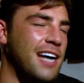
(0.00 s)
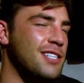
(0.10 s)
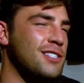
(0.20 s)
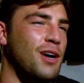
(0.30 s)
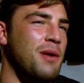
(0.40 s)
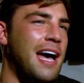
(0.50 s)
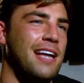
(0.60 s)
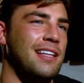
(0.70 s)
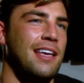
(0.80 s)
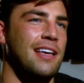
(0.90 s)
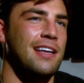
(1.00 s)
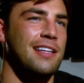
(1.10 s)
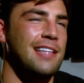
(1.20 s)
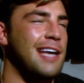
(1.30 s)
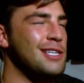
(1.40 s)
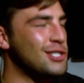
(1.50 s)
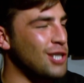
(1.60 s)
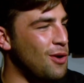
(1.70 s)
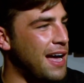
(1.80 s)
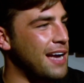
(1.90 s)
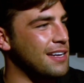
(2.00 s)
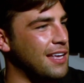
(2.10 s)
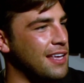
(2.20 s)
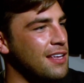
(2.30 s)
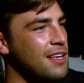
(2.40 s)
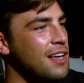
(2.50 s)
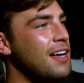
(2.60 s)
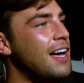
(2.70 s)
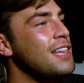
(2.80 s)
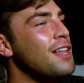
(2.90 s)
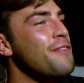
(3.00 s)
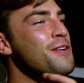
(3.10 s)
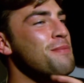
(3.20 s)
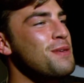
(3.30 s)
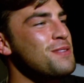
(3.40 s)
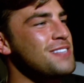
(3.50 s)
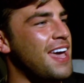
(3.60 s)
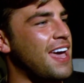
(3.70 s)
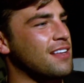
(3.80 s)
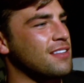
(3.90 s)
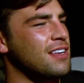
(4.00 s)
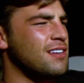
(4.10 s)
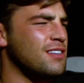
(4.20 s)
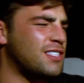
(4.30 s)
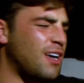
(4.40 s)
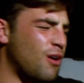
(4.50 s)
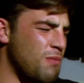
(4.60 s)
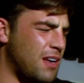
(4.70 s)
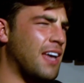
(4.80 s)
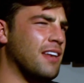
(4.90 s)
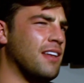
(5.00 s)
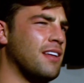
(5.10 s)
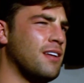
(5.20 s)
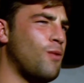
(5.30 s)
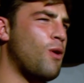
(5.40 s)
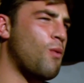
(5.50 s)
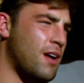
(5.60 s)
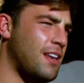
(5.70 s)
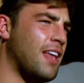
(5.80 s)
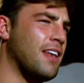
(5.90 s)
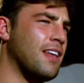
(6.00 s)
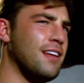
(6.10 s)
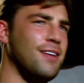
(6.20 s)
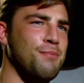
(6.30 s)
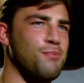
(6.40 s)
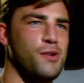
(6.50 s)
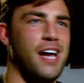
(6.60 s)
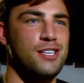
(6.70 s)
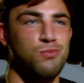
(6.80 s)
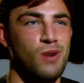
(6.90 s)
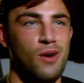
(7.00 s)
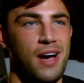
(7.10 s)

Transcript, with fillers: that. so Hackney. That is so Hackney. I love your music. Tell me then. What one then? That's well